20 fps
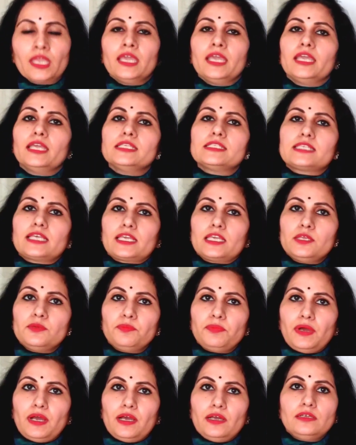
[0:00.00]
In second
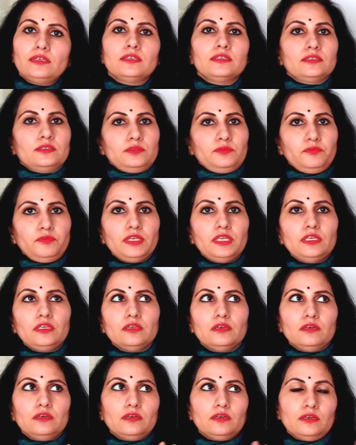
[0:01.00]
part, we
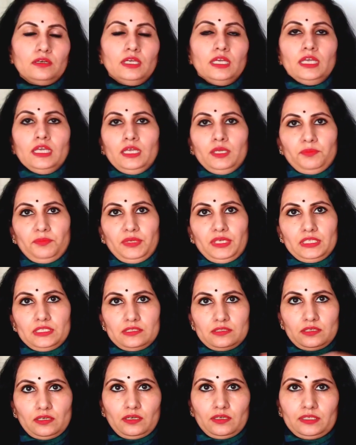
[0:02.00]

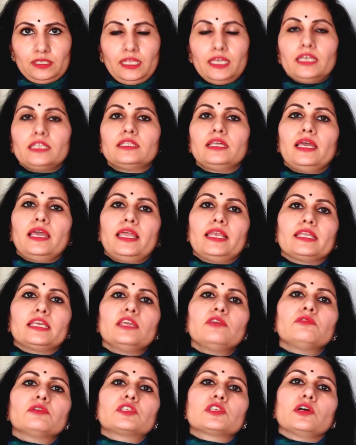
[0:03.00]
take the
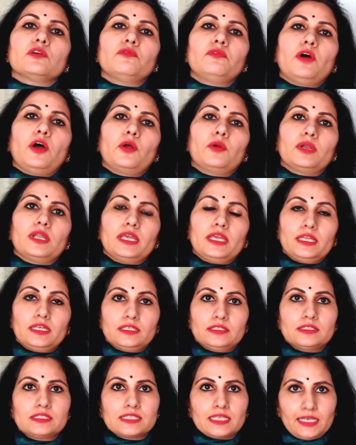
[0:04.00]
algae which are found
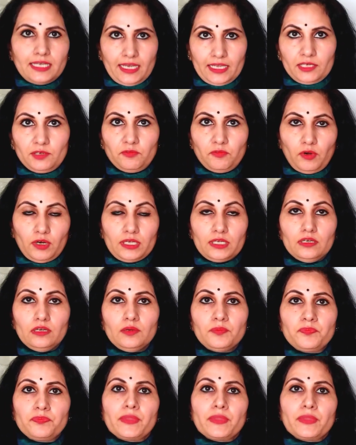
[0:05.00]
in saline water,